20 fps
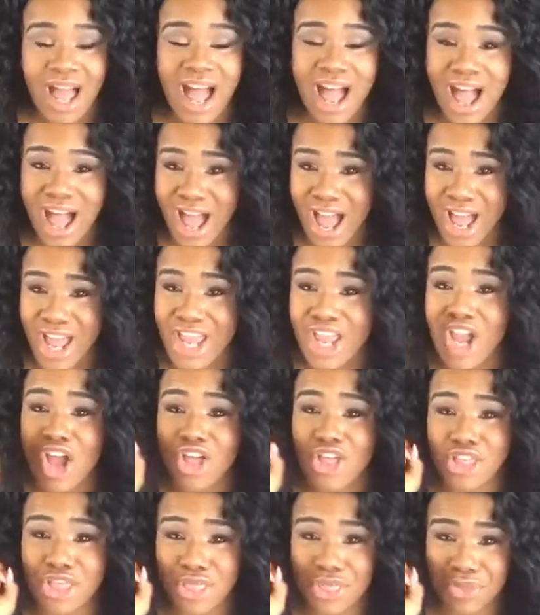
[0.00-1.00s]
I
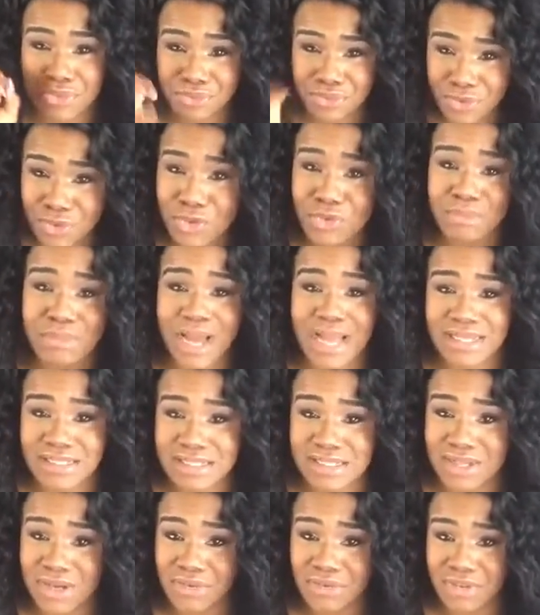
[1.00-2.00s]
threw
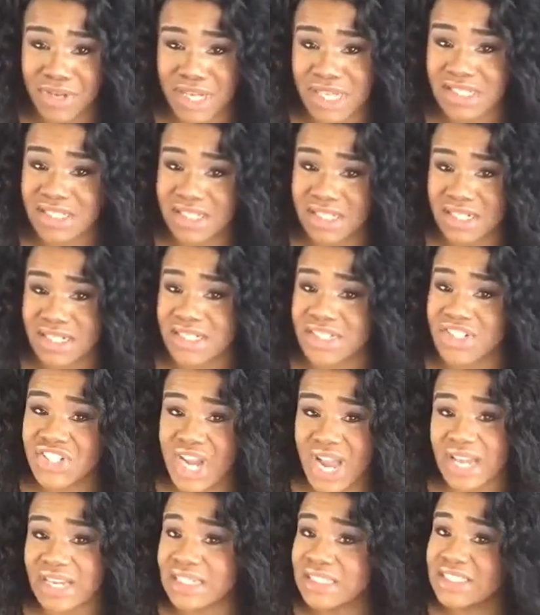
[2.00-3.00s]
myself into this
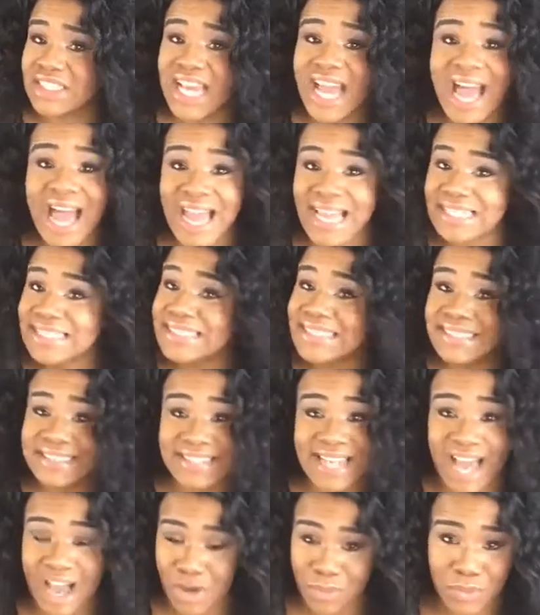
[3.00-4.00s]
challenge. I did
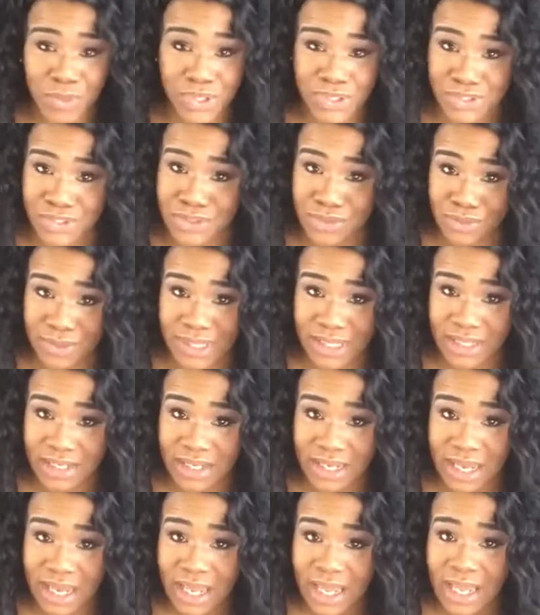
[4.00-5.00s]
not want to do it.
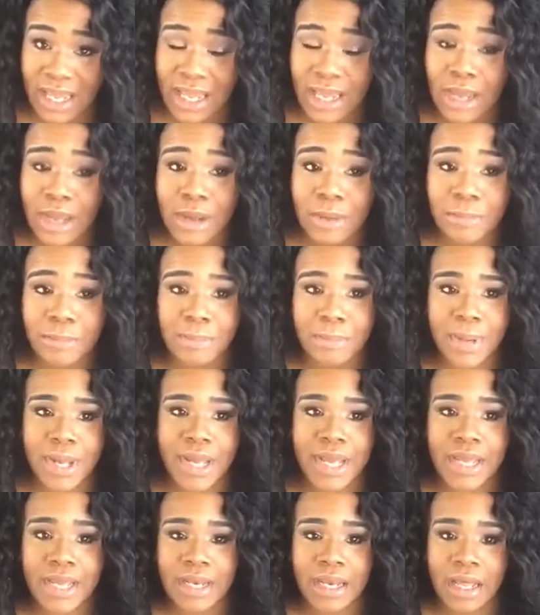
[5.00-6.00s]

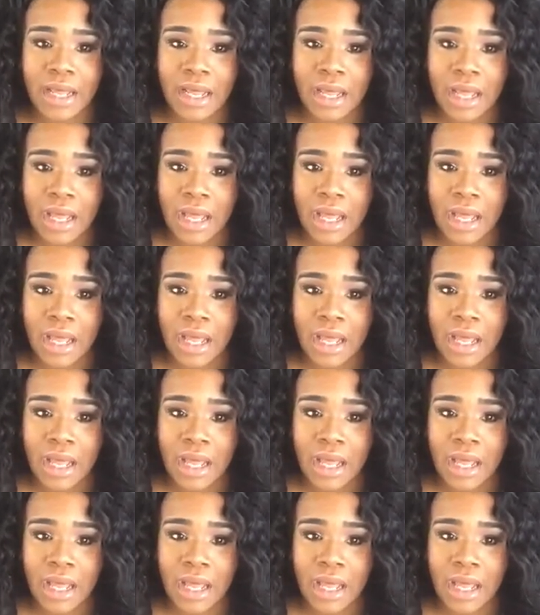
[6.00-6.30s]
But